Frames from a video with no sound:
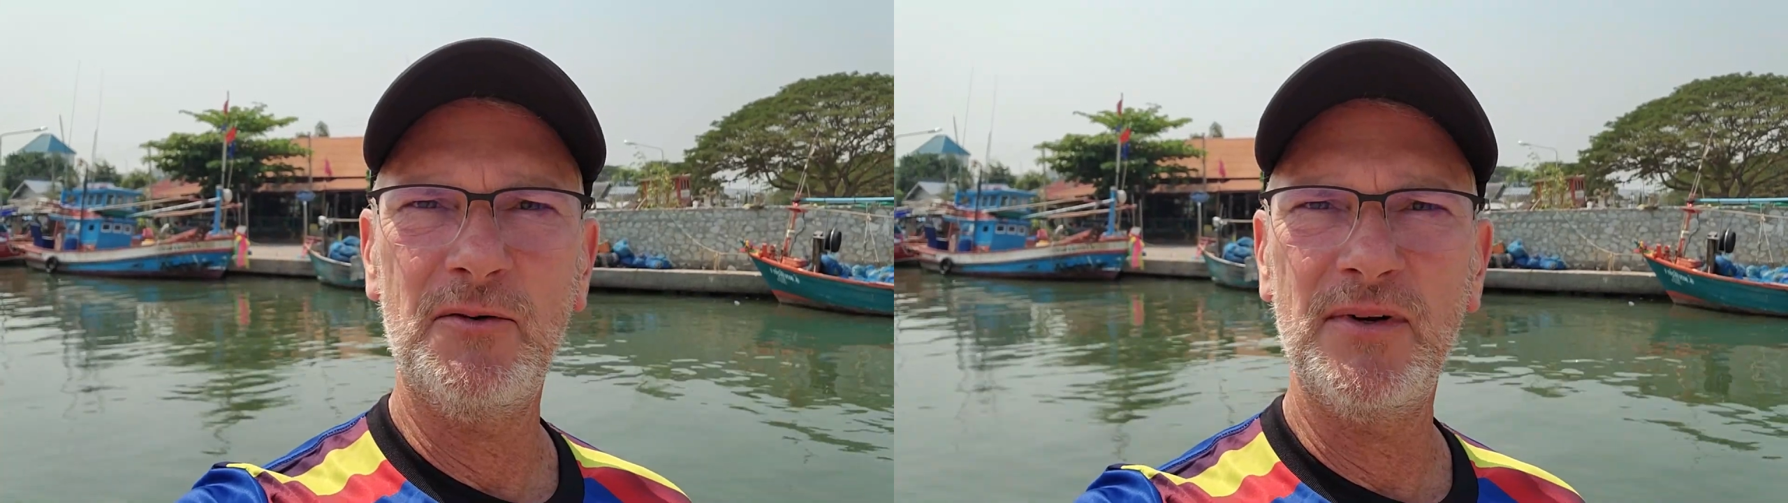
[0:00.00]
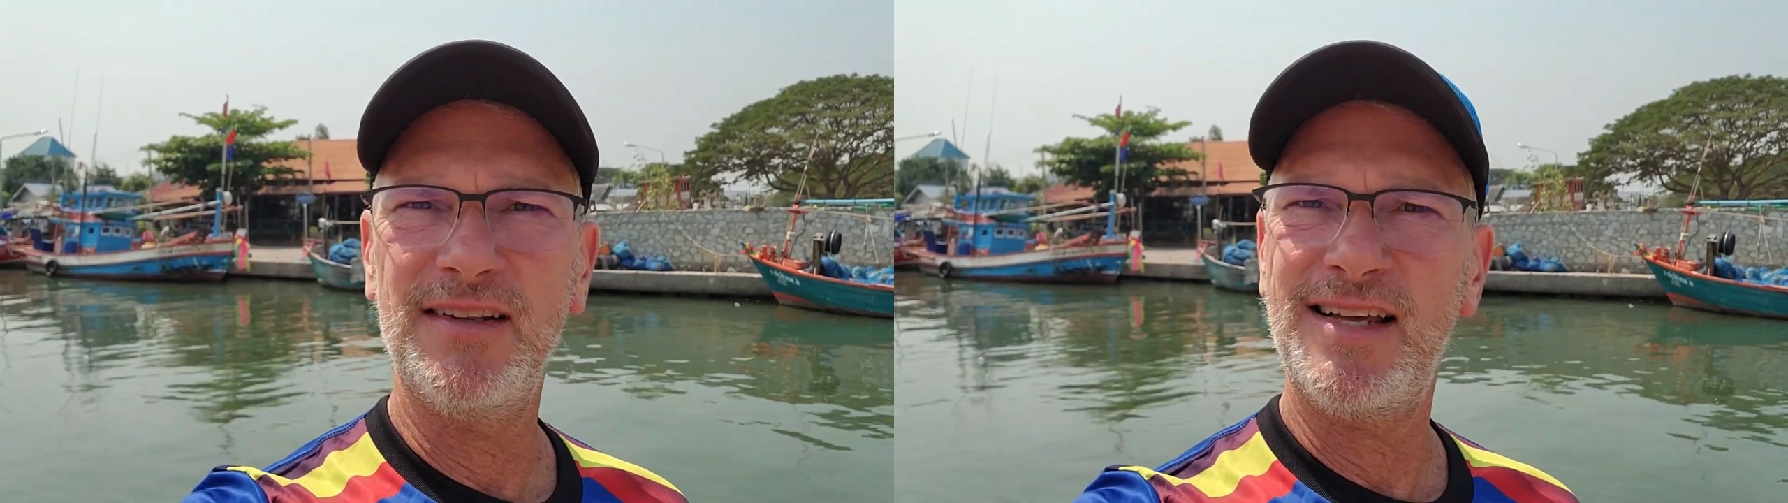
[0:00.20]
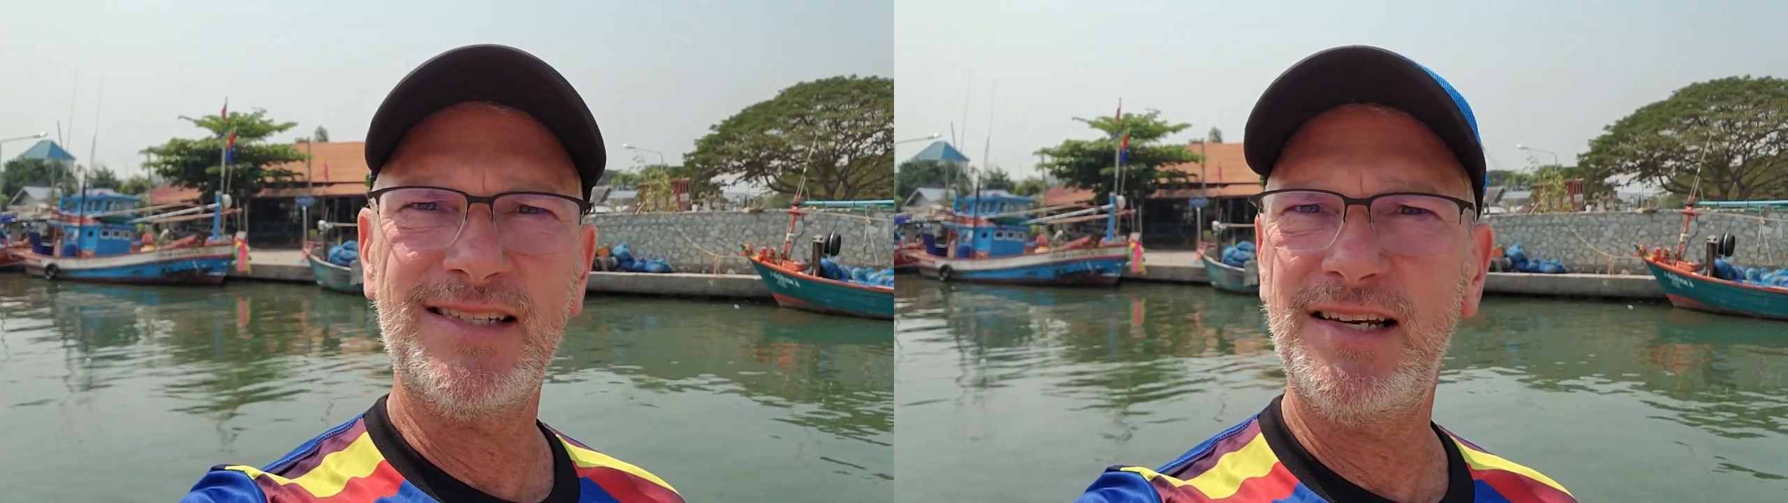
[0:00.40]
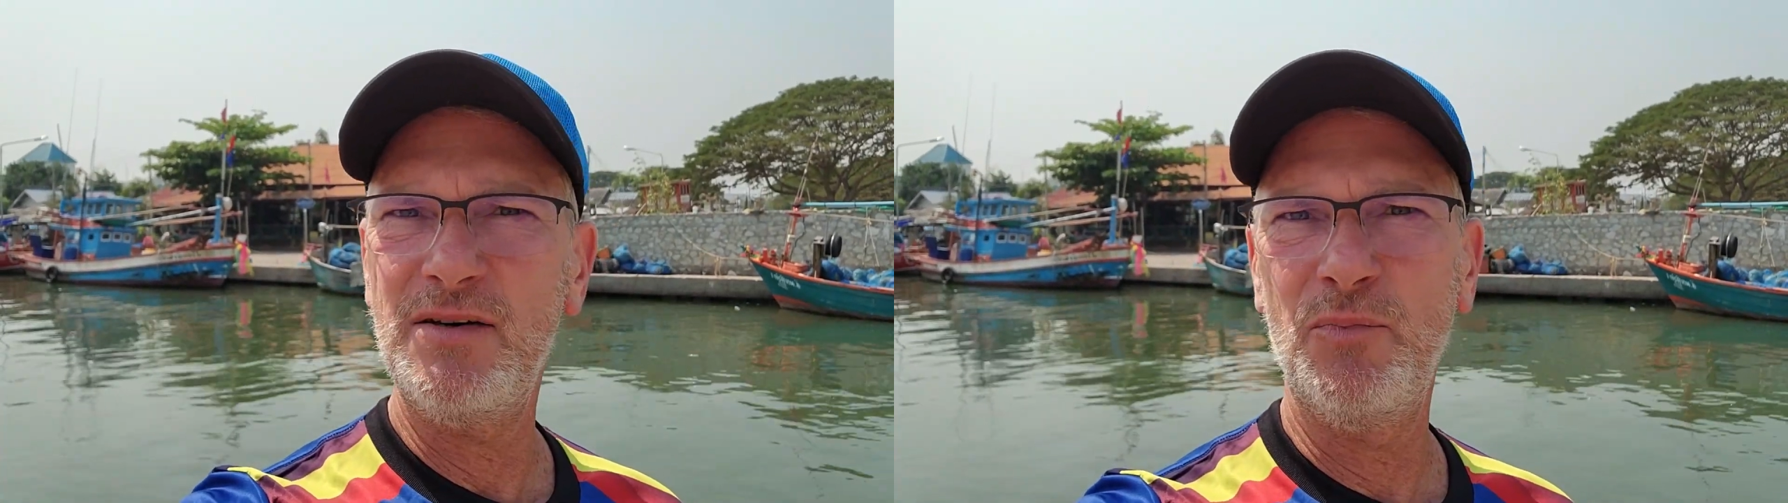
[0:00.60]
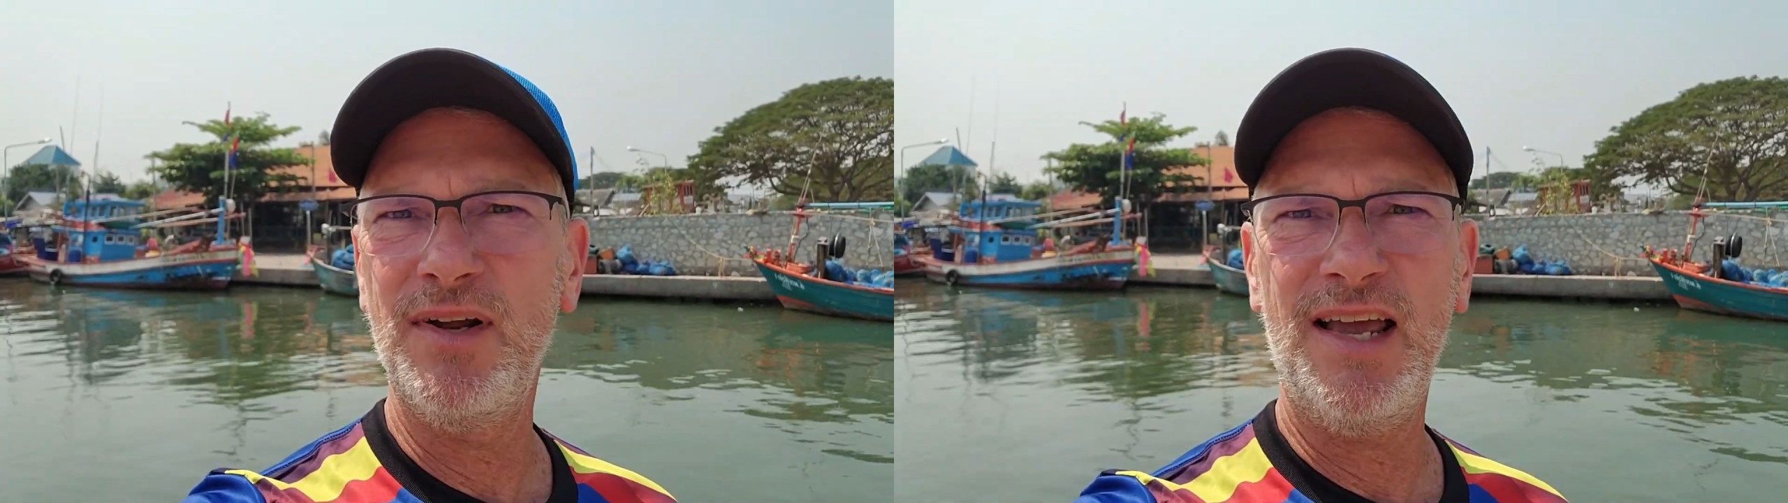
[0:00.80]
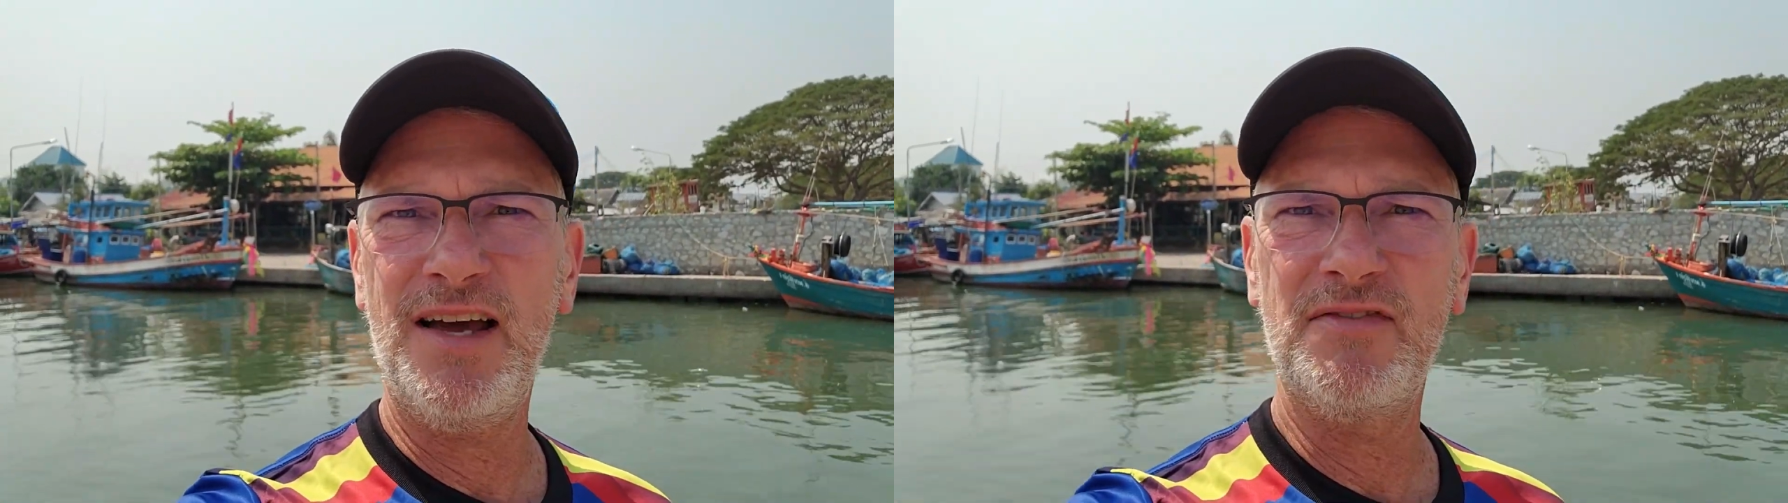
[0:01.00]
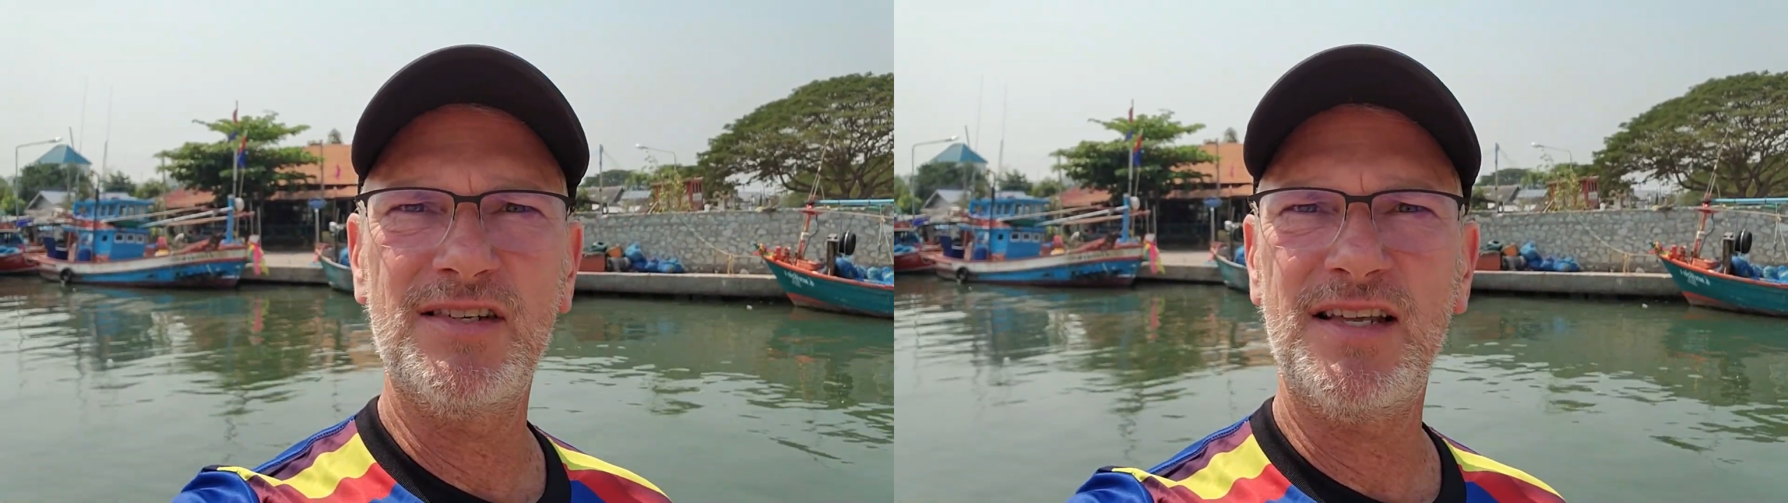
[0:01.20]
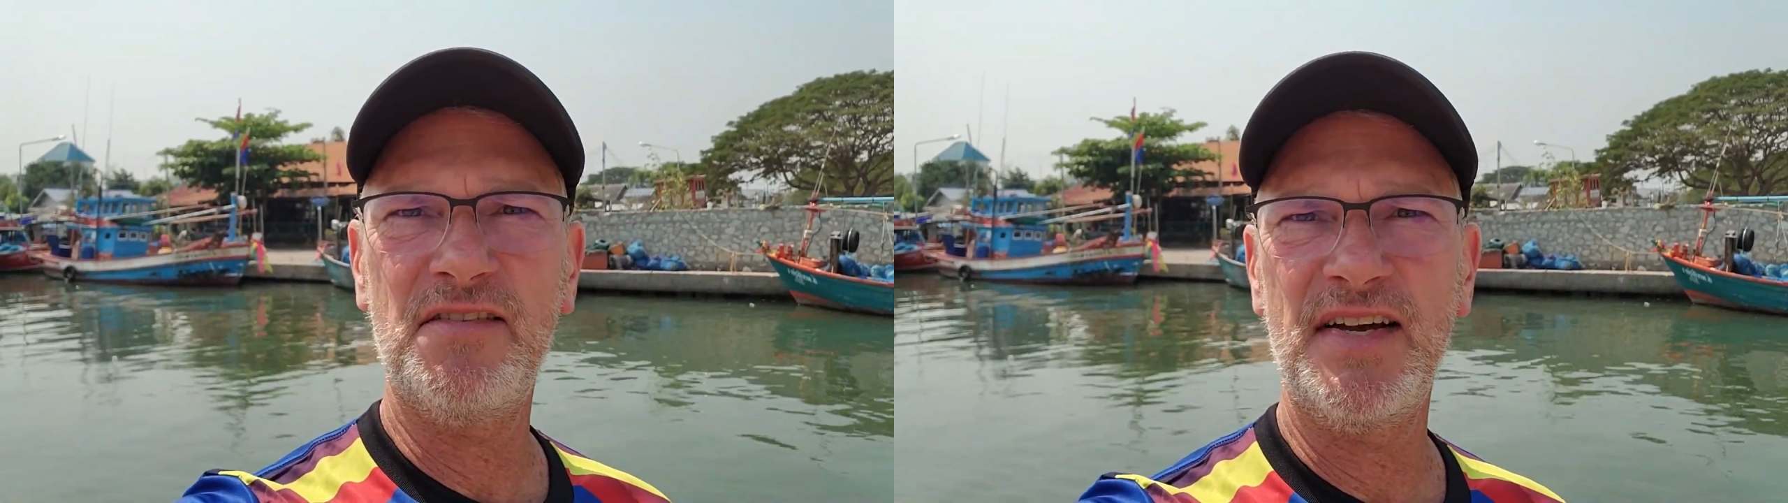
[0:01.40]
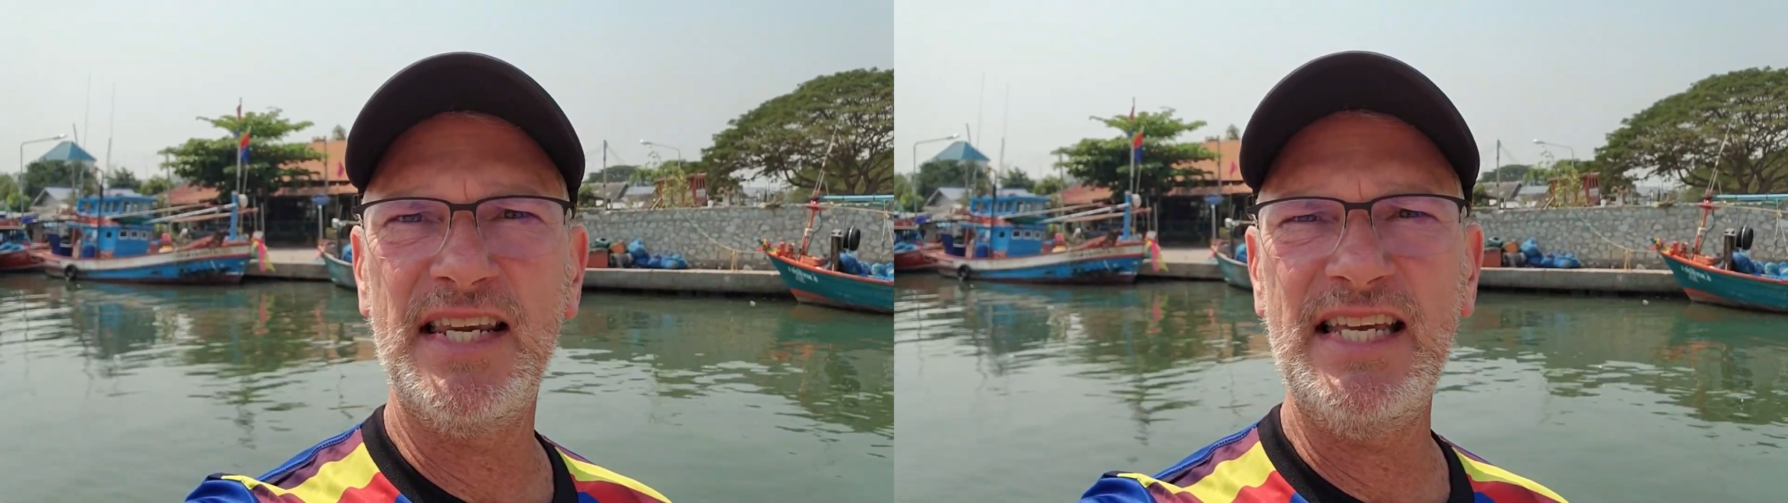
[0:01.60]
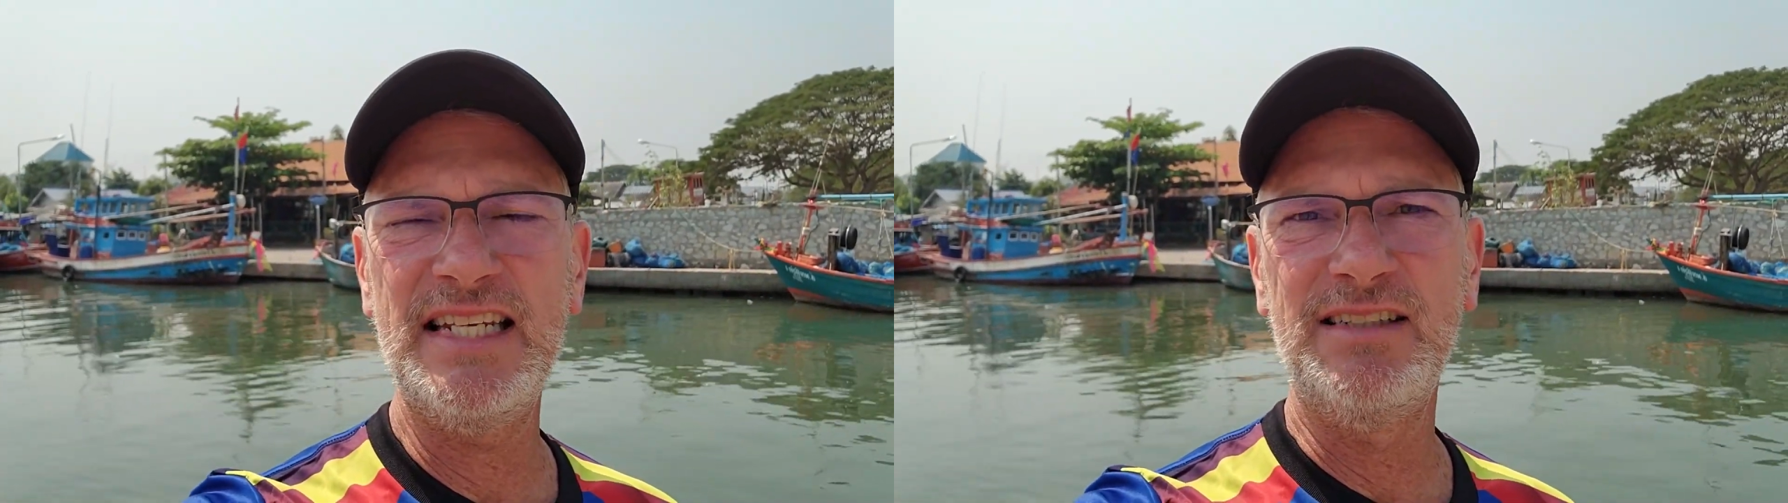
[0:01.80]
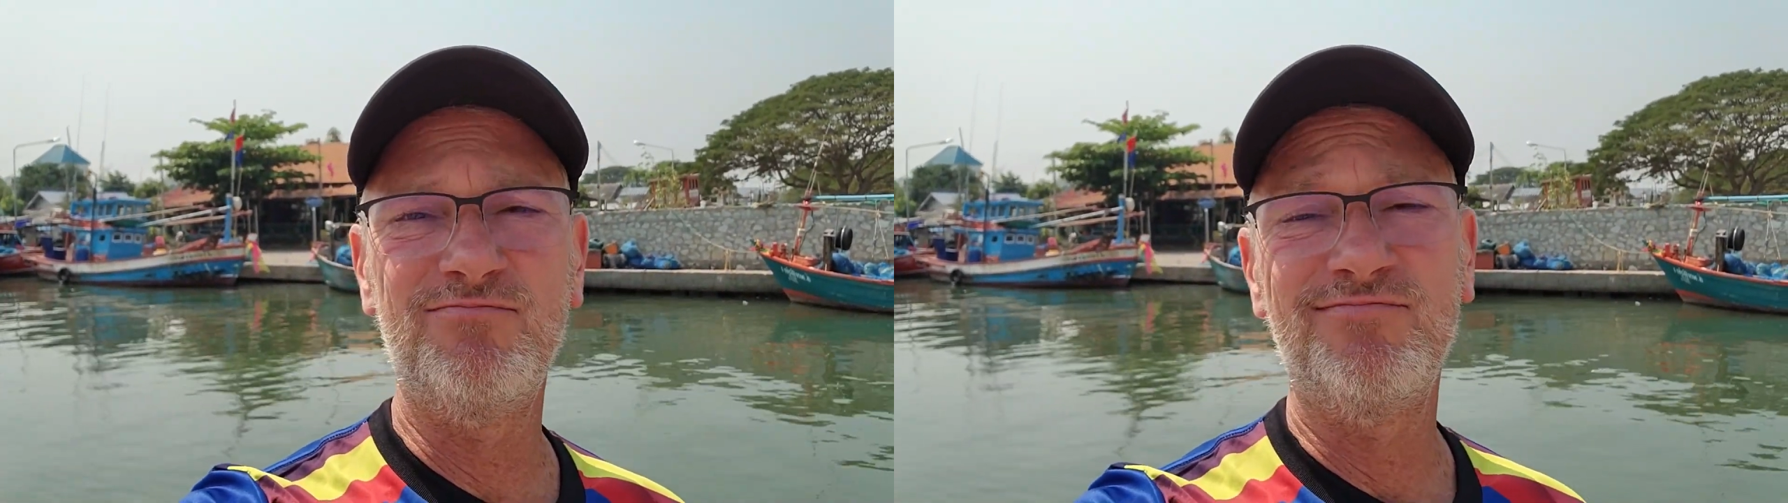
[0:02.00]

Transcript: realized I didn't bring half the stuff I needed.